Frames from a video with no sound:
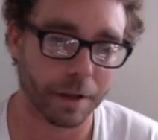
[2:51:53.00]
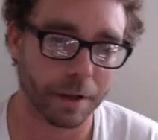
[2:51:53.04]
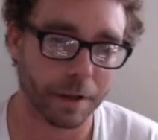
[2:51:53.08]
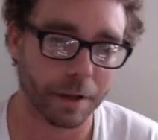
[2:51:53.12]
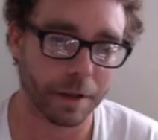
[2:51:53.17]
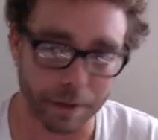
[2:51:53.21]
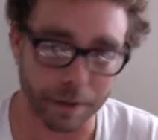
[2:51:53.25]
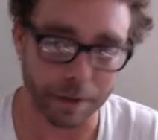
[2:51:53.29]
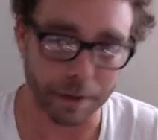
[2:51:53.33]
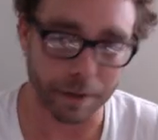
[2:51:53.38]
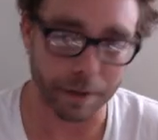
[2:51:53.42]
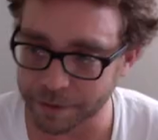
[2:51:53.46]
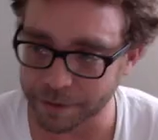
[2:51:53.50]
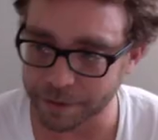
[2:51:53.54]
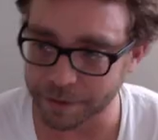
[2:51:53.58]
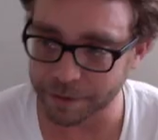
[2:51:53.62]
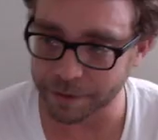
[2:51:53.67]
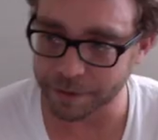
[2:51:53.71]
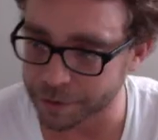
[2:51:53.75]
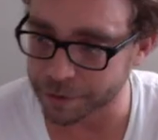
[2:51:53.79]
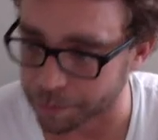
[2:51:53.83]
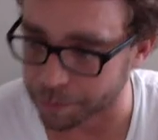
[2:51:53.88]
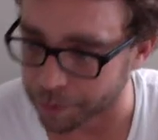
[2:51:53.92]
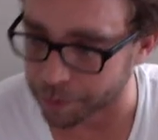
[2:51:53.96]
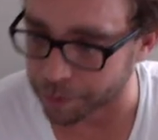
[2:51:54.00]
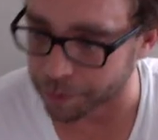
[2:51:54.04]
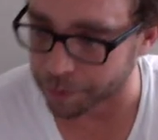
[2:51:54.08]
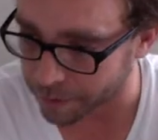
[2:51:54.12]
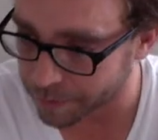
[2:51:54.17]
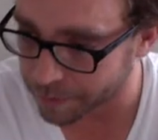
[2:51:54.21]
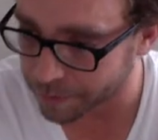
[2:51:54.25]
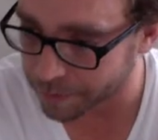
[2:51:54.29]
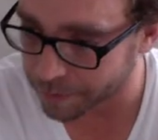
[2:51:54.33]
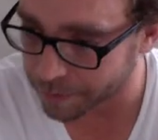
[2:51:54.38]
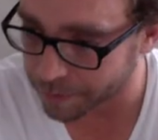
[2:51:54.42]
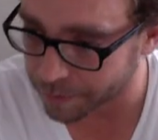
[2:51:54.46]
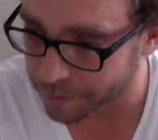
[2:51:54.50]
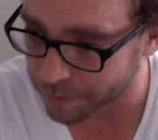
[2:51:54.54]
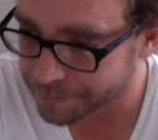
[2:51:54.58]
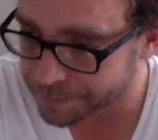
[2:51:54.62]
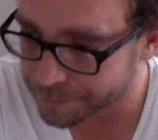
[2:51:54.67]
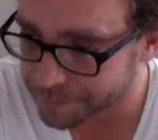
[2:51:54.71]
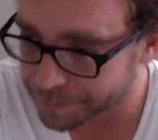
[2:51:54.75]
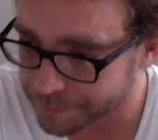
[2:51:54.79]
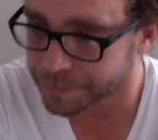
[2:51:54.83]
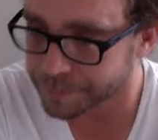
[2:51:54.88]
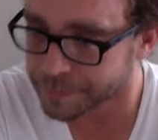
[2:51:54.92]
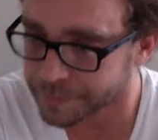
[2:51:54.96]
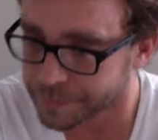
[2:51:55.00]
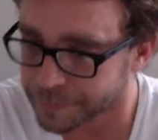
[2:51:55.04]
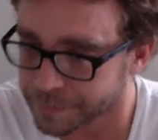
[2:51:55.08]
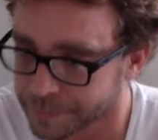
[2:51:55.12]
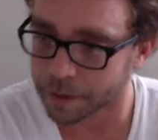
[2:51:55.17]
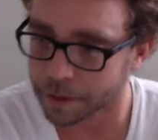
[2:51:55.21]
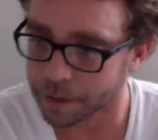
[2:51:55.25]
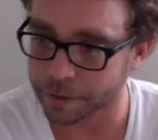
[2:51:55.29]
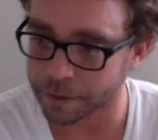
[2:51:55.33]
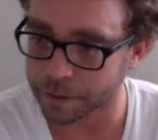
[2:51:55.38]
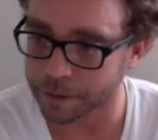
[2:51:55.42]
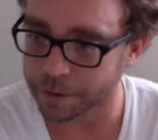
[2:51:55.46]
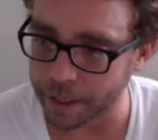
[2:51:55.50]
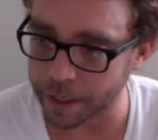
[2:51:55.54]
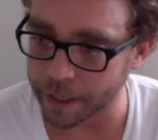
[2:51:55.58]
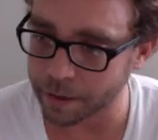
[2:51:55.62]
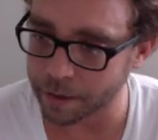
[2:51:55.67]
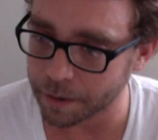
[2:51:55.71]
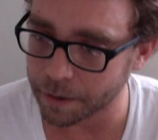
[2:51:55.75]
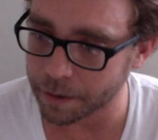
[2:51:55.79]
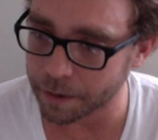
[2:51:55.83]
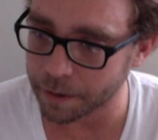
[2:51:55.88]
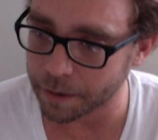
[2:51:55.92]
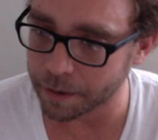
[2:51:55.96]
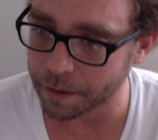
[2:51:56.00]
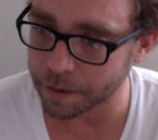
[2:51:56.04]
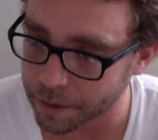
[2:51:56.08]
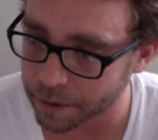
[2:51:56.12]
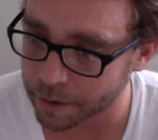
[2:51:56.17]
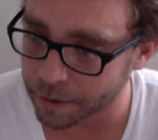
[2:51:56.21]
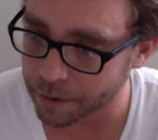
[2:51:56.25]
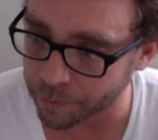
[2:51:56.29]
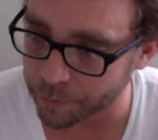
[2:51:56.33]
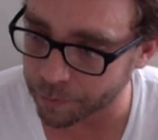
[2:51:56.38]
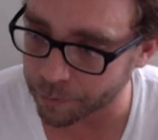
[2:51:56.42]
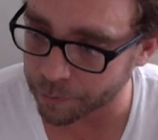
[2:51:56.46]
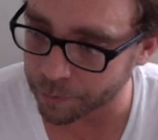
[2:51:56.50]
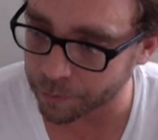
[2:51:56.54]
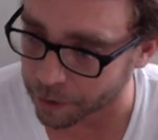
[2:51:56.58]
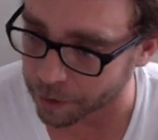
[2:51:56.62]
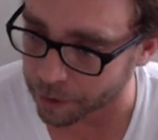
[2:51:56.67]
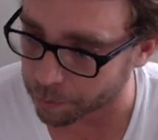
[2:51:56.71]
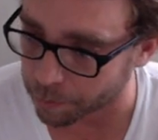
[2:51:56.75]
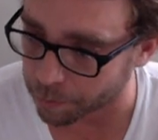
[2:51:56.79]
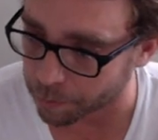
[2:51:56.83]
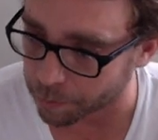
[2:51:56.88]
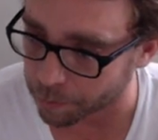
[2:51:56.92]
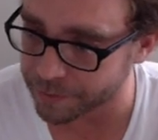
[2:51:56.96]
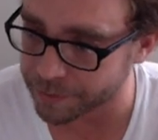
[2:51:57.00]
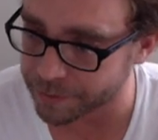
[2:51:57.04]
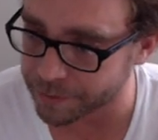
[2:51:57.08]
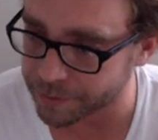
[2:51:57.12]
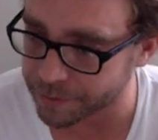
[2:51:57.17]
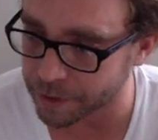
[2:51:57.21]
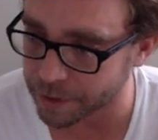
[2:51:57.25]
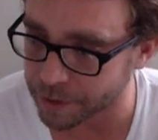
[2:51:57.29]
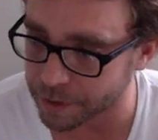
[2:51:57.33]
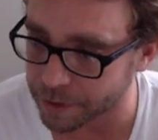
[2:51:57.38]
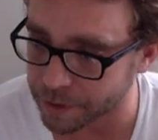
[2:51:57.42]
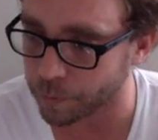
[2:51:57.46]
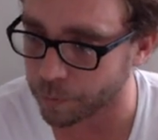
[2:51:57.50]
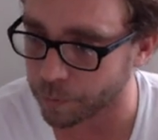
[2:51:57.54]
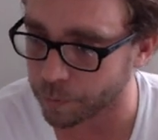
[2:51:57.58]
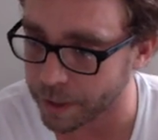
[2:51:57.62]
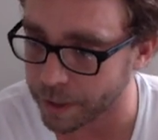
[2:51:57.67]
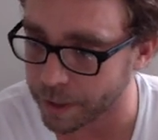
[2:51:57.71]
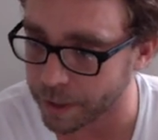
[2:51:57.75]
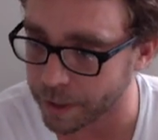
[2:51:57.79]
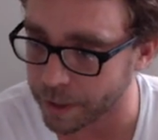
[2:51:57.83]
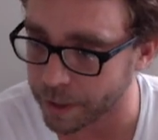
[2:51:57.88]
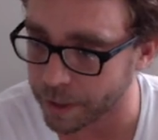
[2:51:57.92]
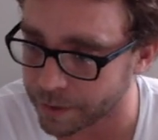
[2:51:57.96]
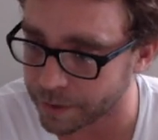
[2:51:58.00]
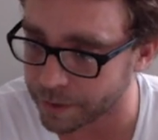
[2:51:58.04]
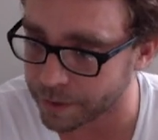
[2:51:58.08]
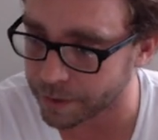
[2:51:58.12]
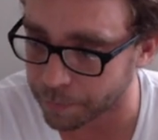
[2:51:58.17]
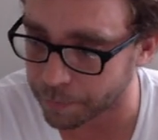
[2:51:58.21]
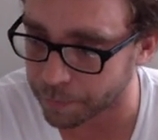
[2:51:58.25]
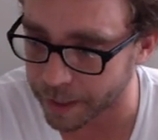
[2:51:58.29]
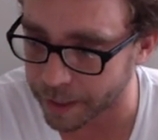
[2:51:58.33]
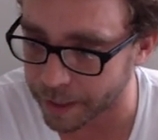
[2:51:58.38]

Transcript: Last commercial break. Jacob Carrillo, Braves suck. We got this, my